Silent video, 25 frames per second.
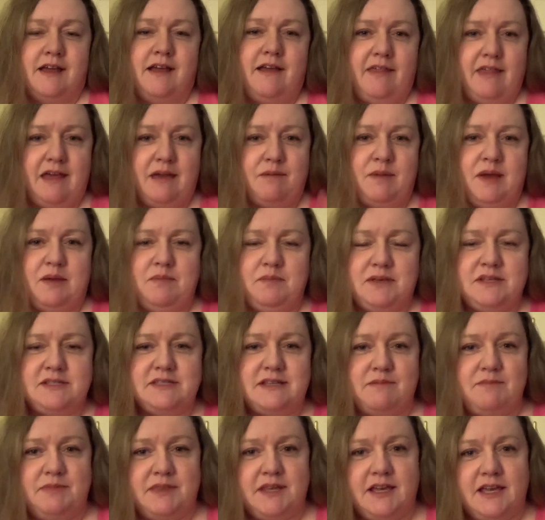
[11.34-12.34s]
That might be
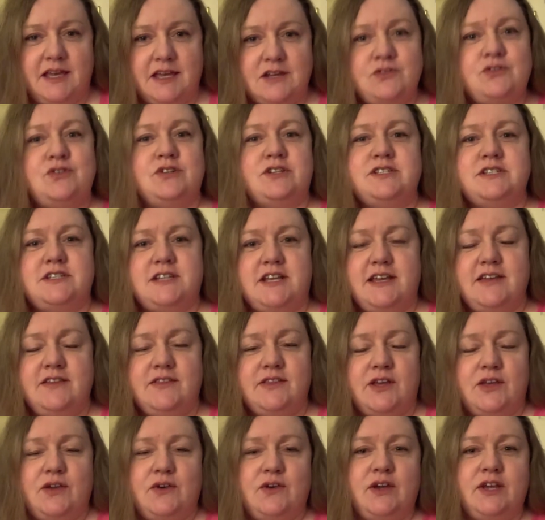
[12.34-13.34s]
something interesting
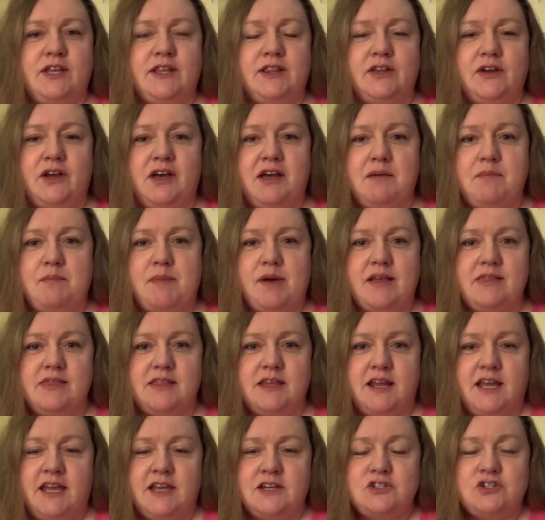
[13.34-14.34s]
that you can look up on
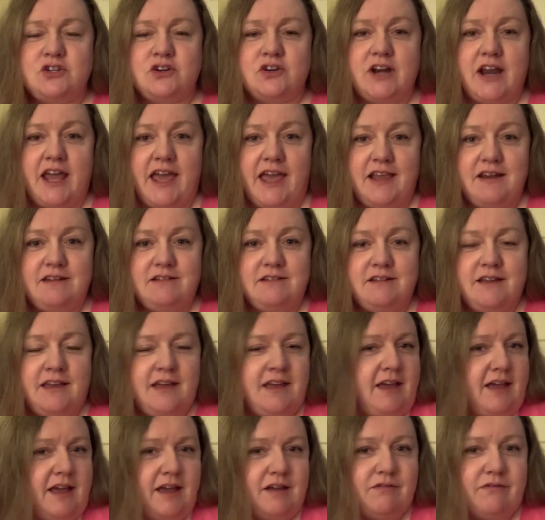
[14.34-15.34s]
the internet
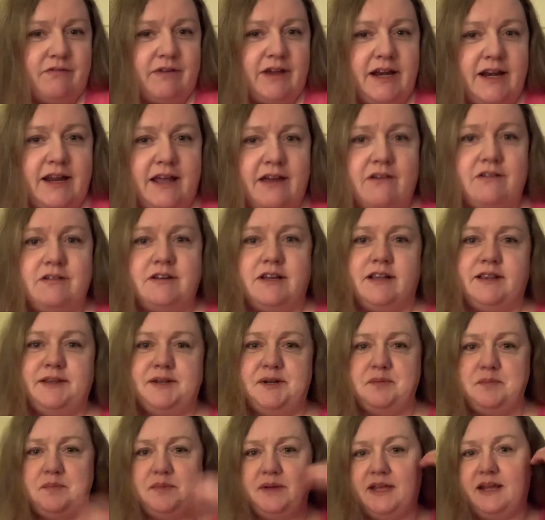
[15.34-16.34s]
and find out a
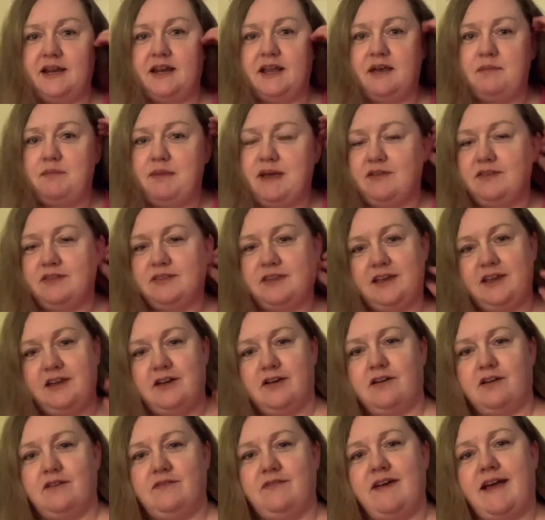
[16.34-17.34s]
little bit about the
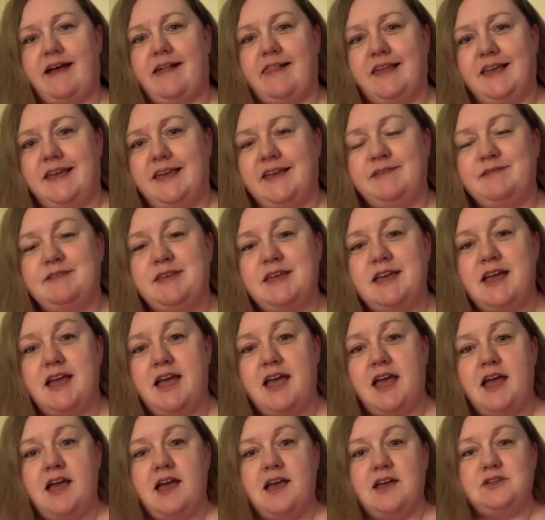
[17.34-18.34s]
Yarra Valley.
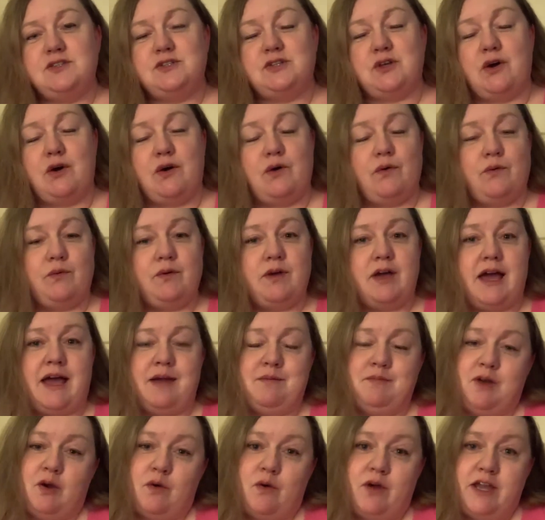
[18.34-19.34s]
So
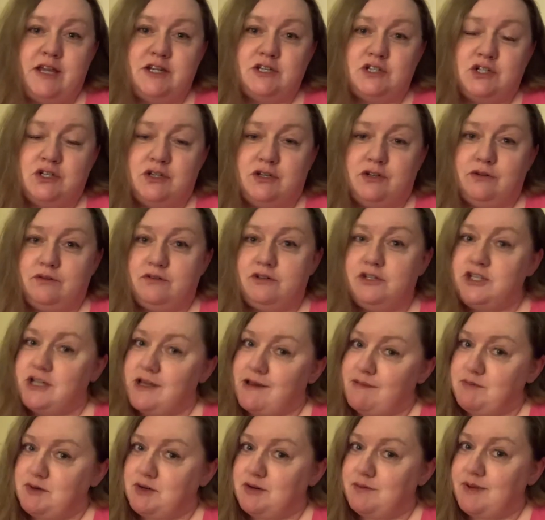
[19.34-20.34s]
I'm going to,
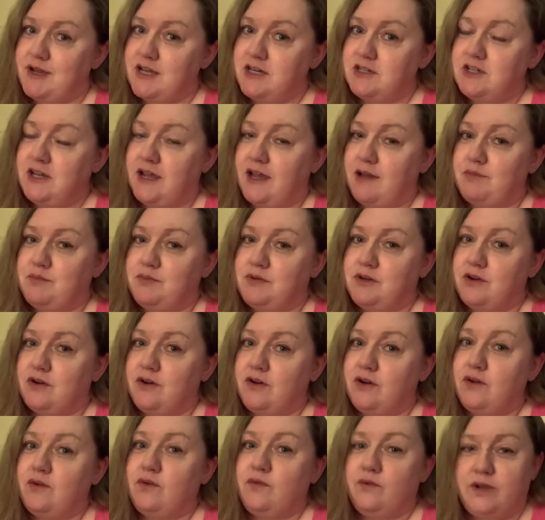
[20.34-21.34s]
chapter by
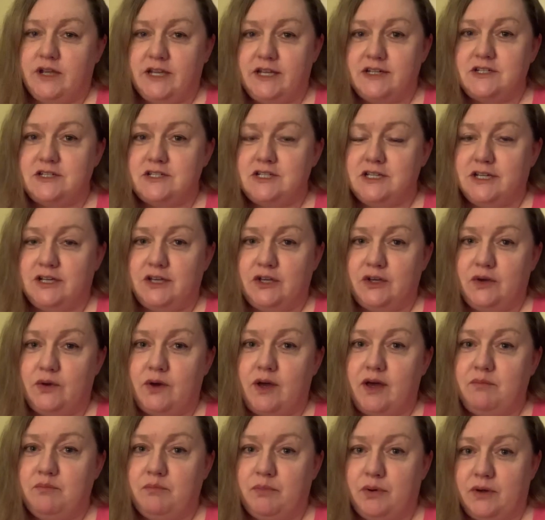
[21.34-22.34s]
chapter, read to you
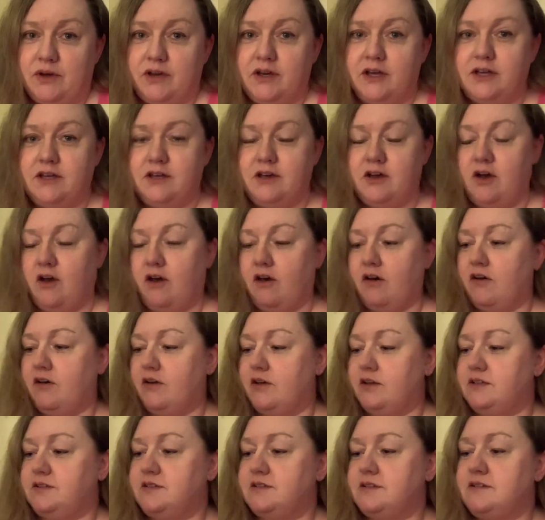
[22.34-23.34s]
a book
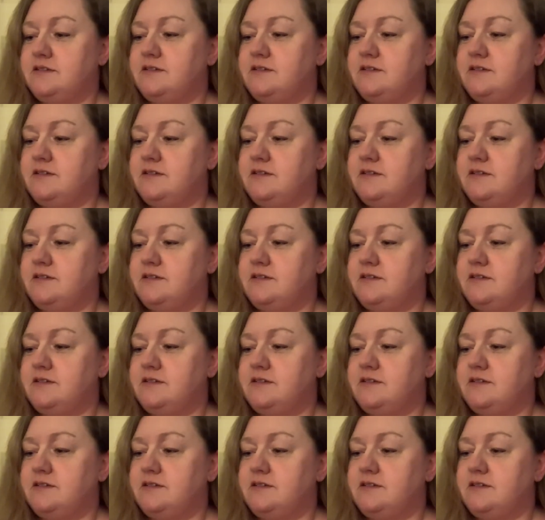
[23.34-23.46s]
called